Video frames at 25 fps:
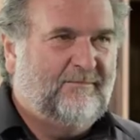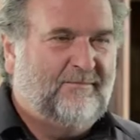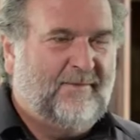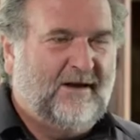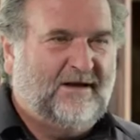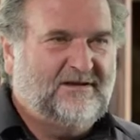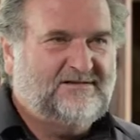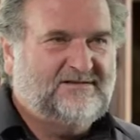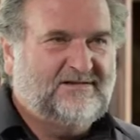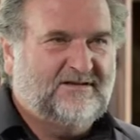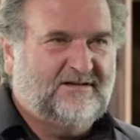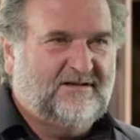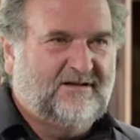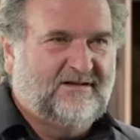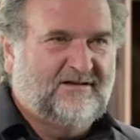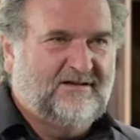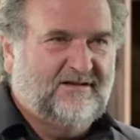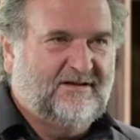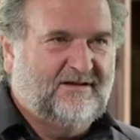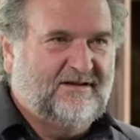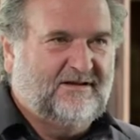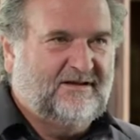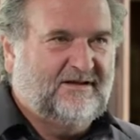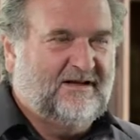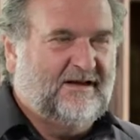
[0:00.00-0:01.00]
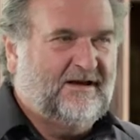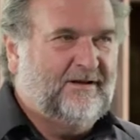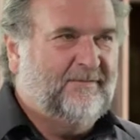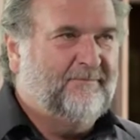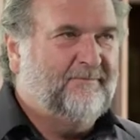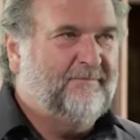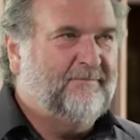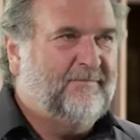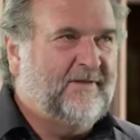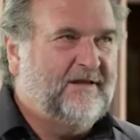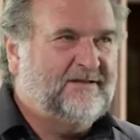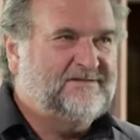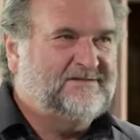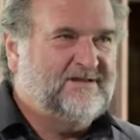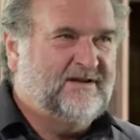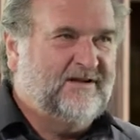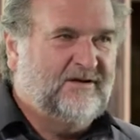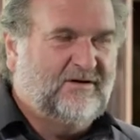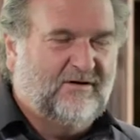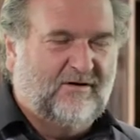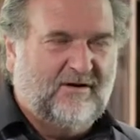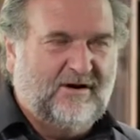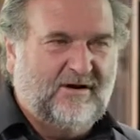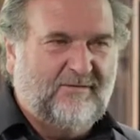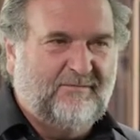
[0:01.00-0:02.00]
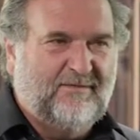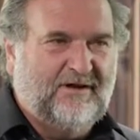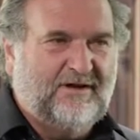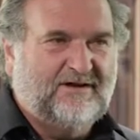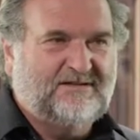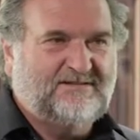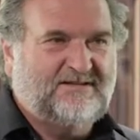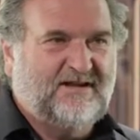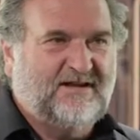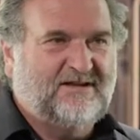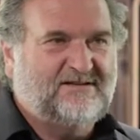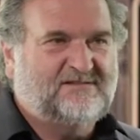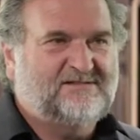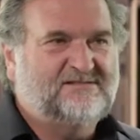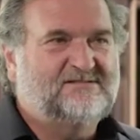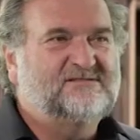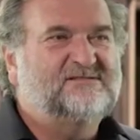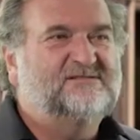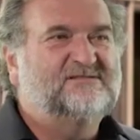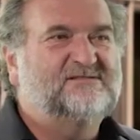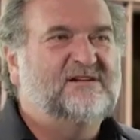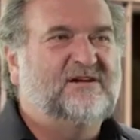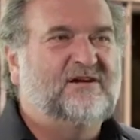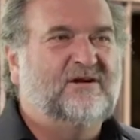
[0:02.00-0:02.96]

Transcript: Basically, it's a 90-minute test.